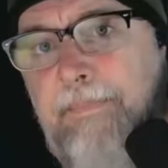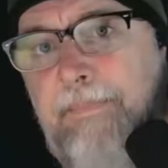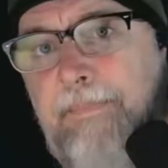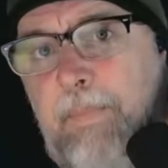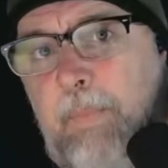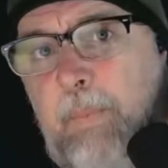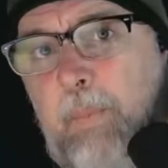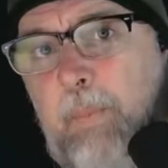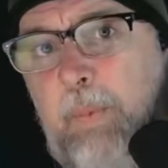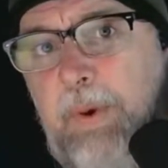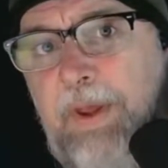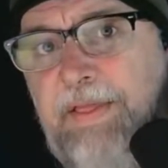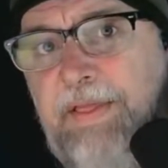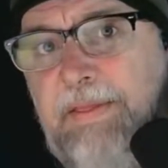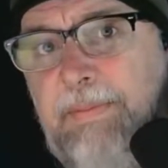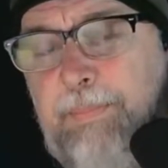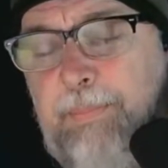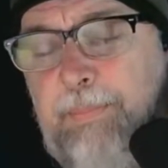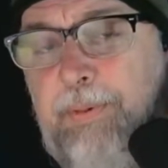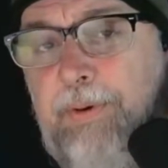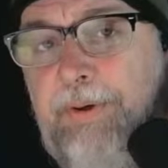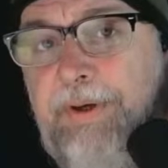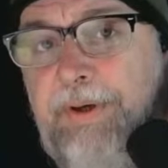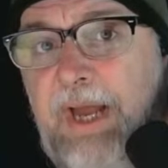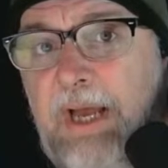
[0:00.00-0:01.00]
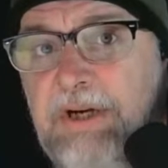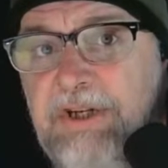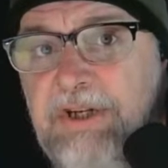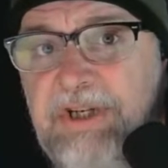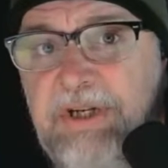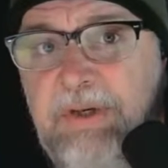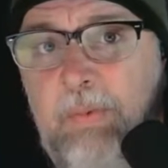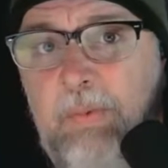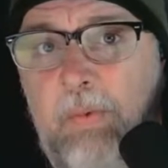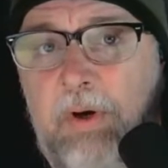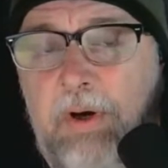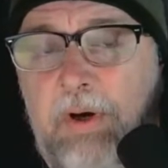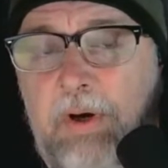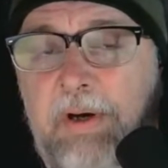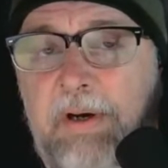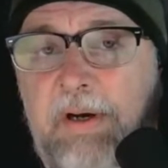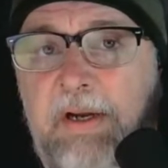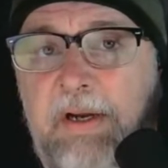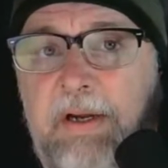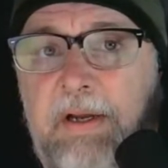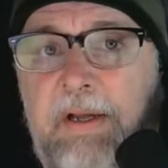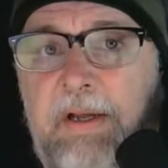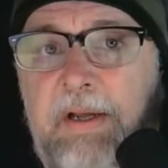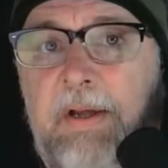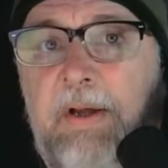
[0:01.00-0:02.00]
With production
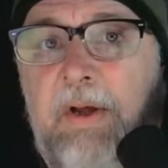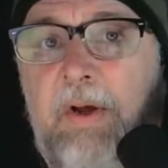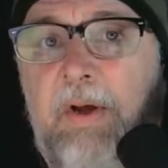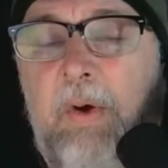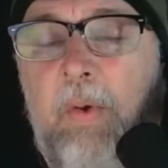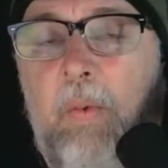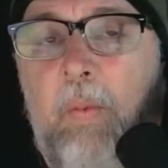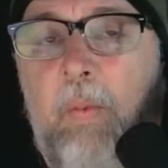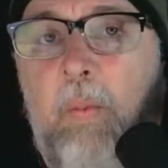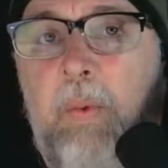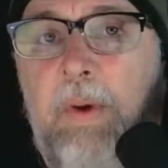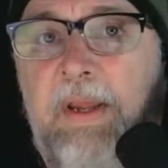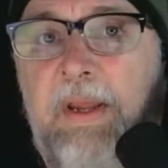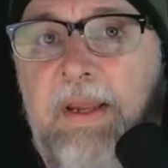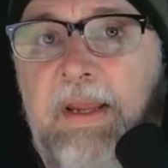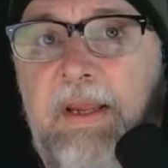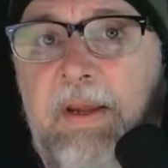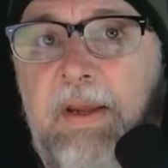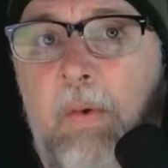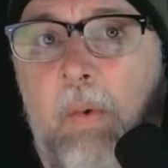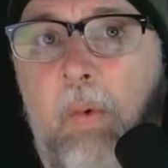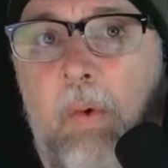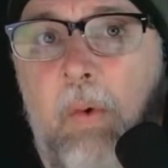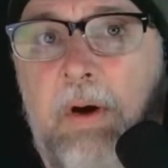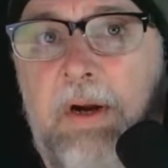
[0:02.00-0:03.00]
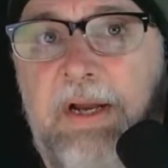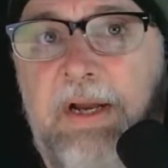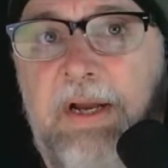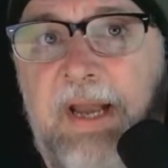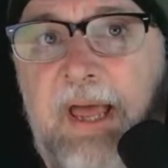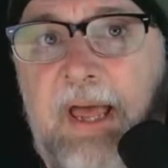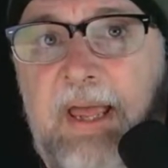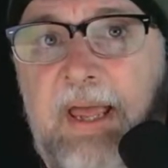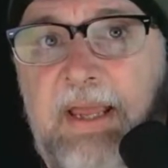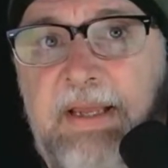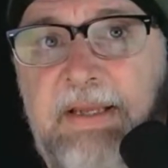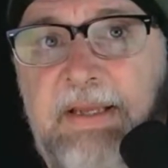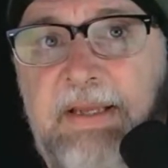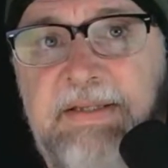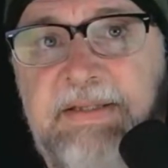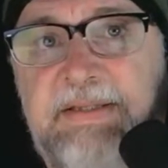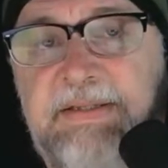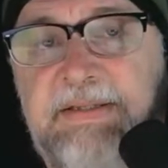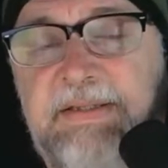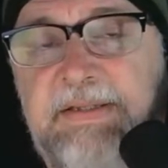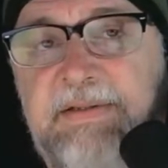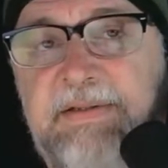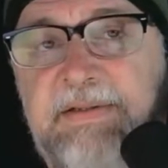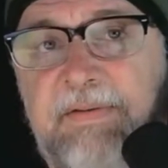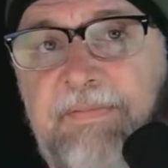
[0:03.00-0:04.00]
work, we
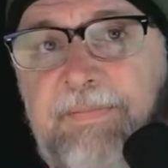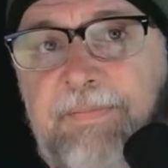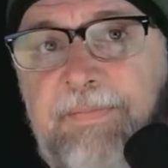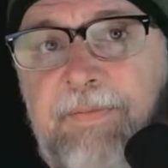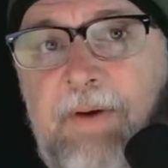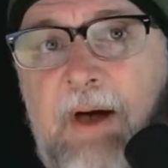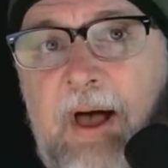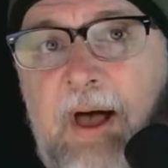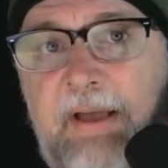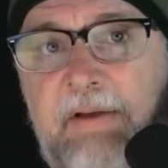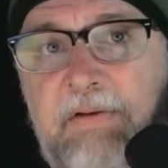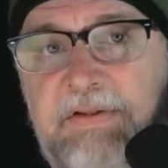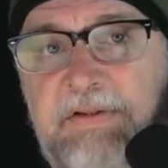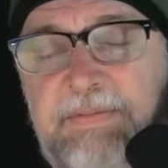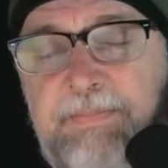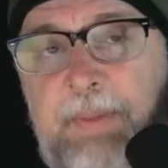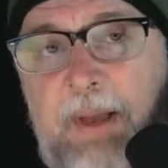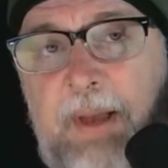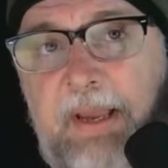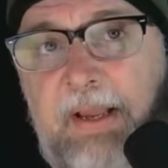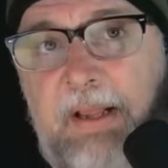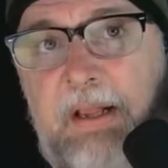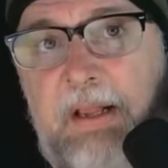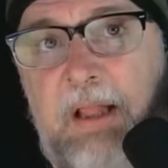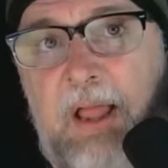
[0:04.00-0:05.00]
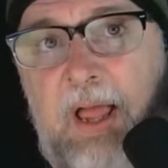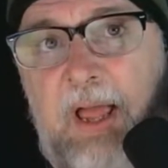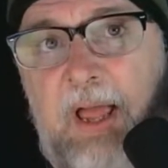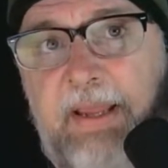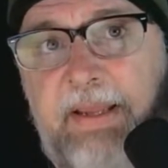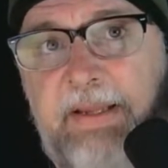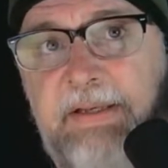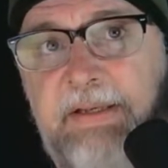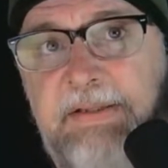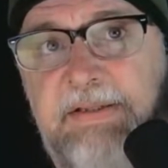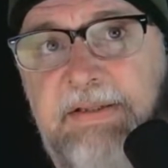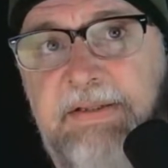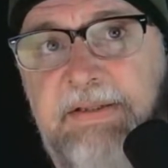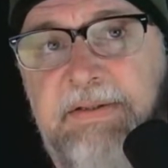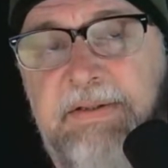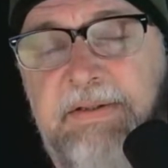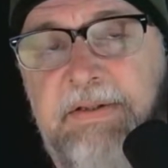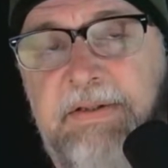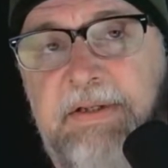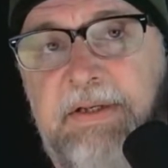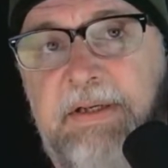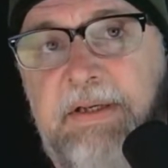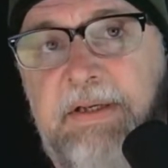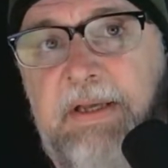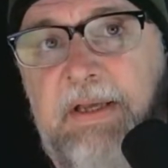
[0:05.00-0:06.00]
organize files by client.
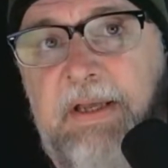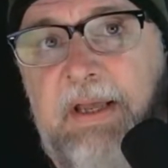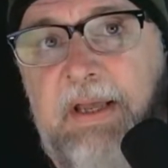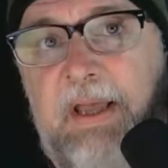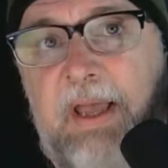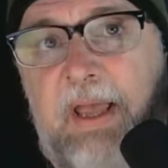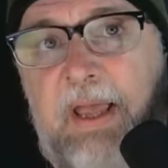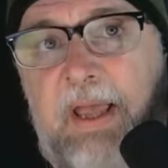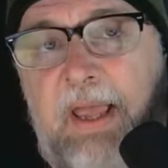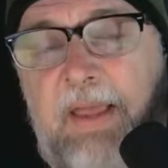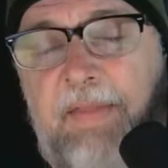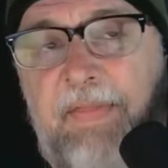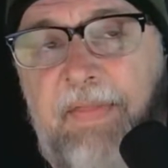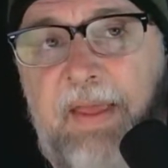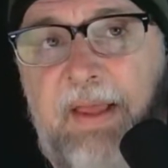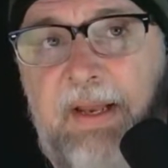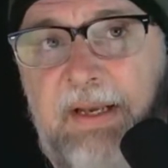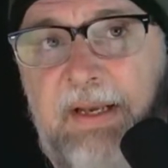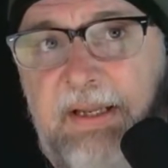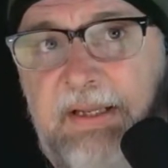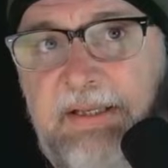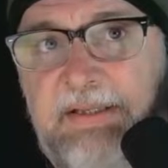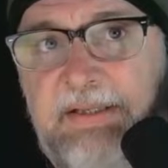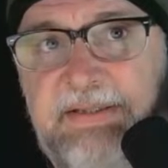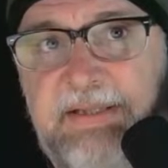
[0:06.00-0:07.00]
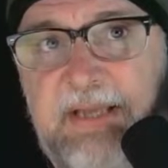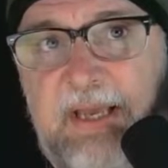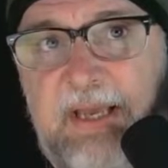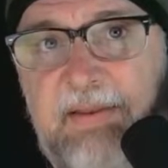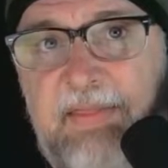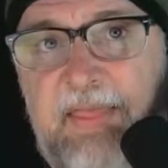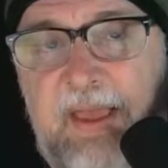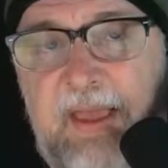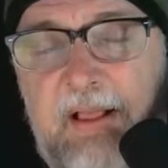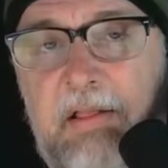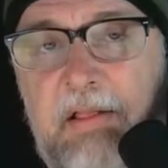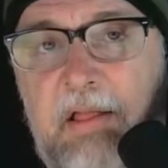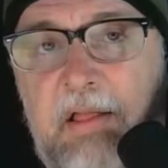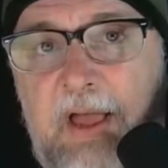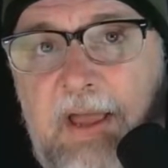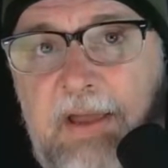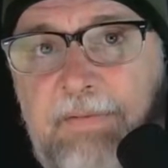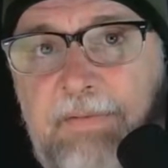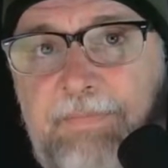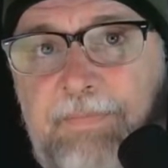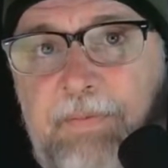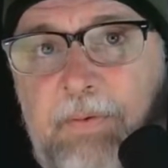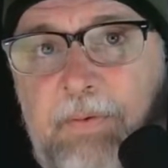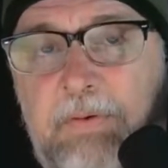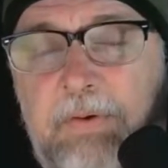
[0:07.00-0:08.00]
And then inside of that
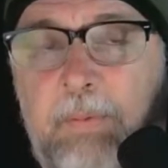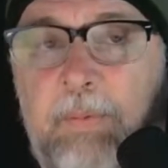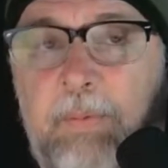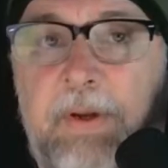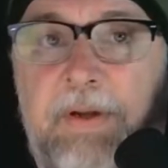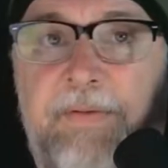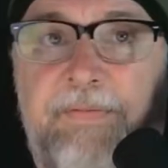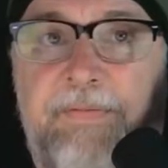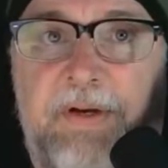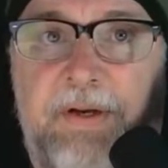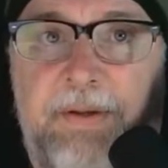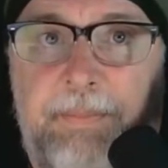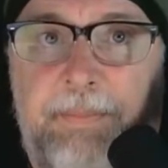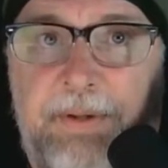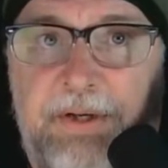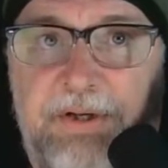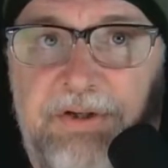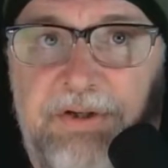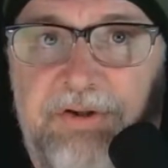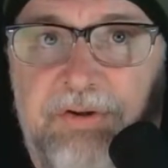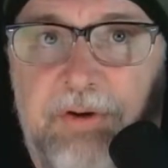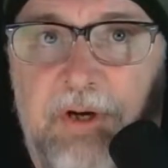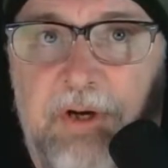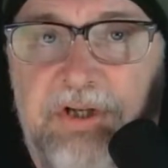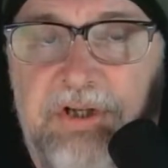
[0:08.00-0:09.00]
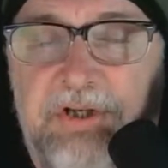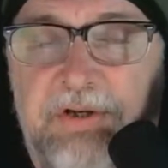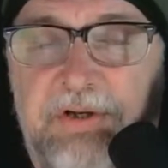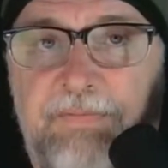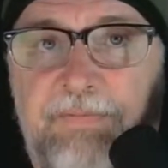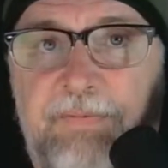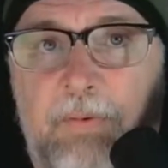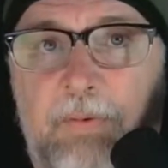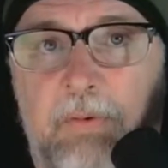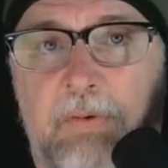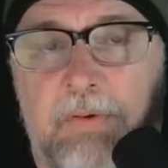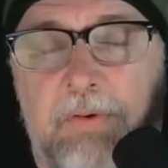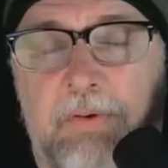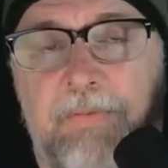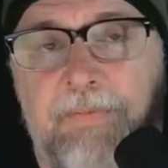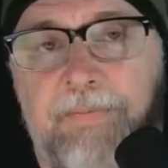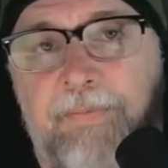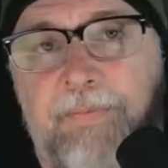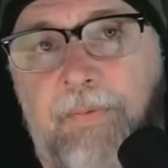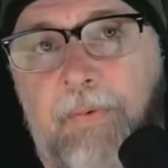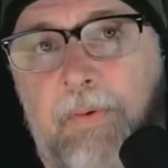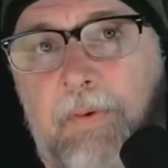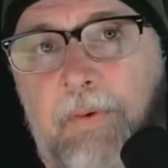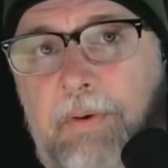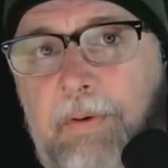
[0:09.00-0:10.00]
client folder, we have an administration folder
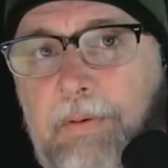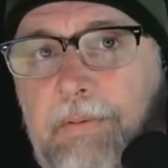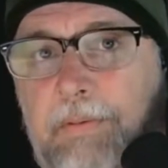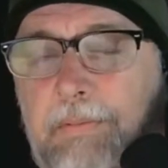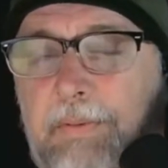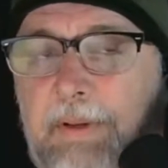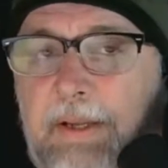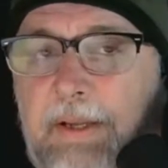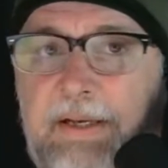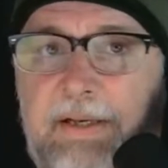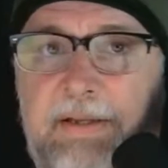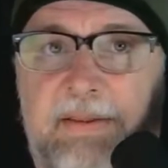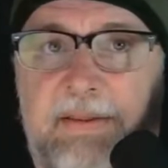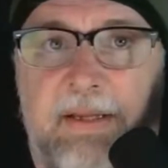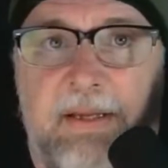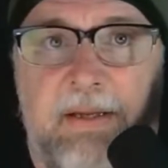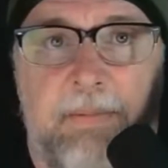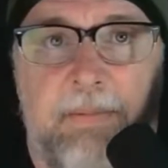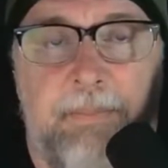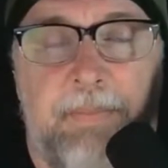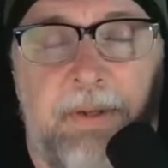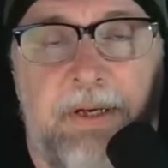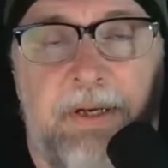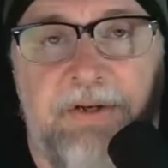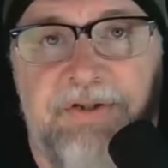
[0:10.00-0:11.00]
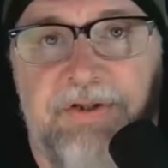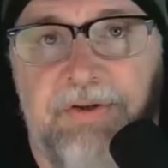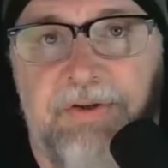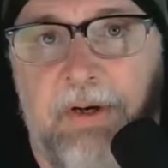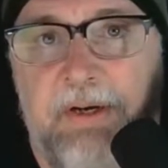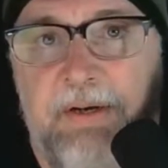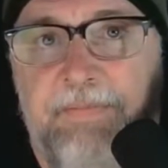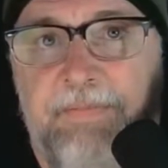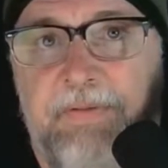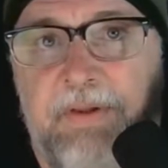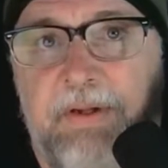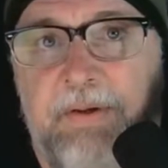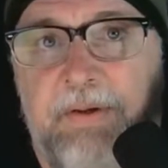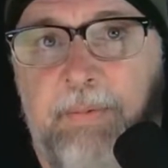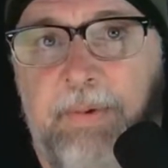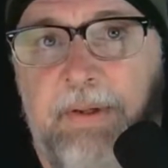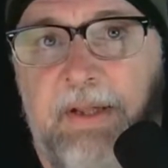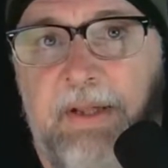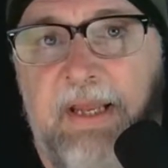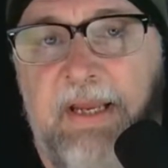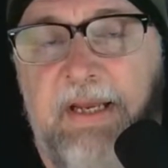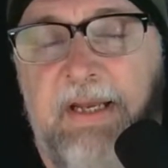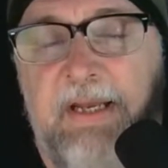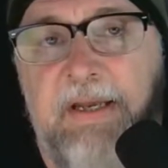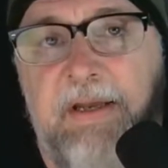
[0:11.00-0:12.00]
for anything administratively
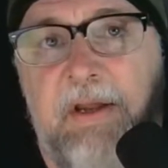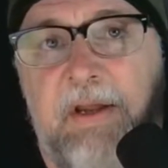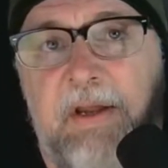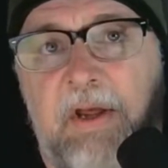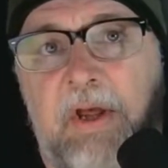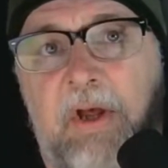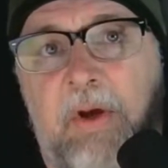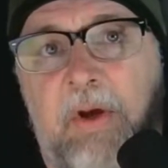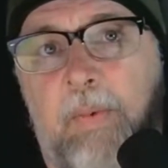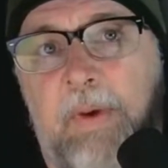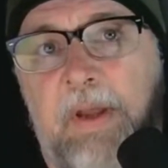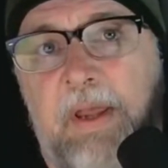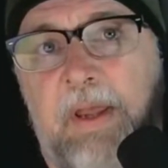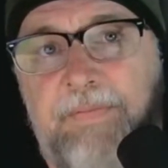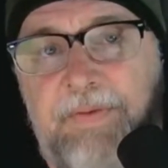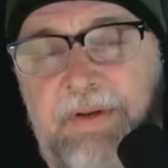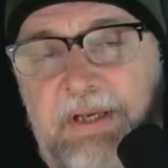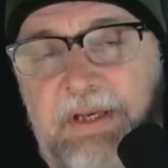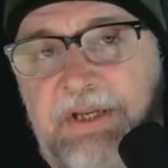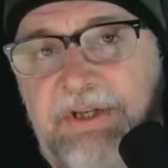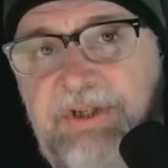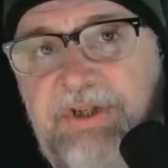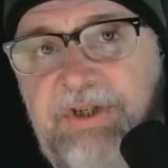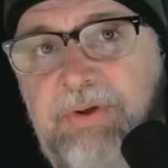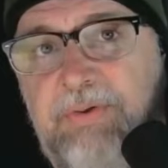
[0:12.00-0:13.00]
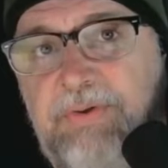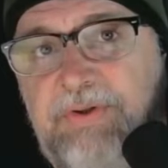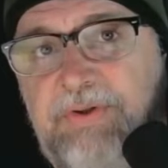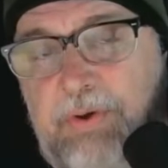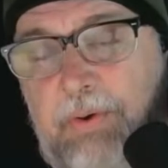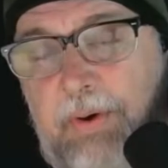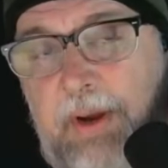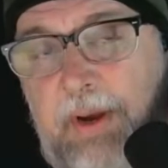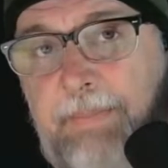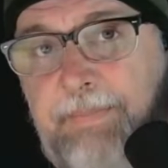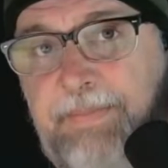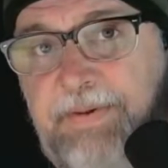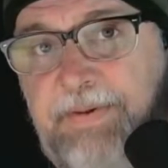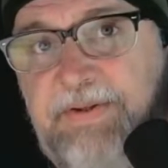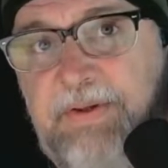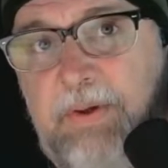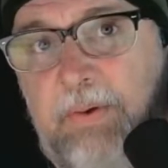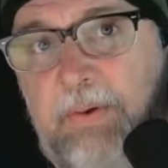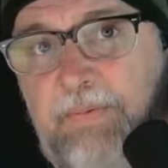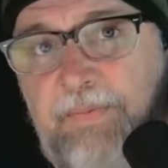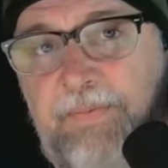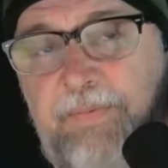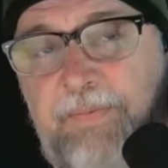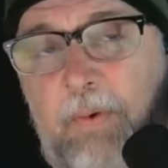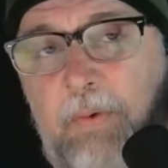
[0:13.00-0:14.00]
related. We have an issues or
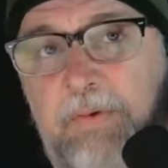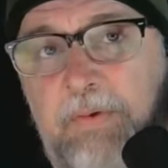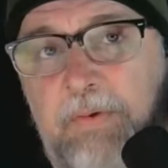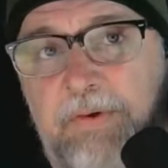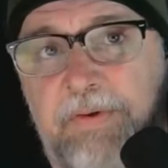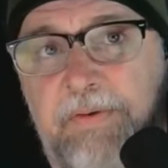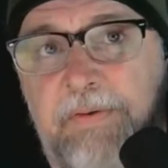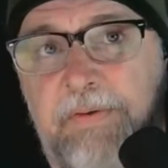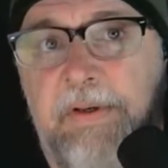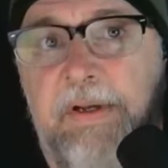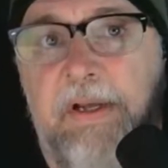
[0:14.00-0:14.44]
episode folder.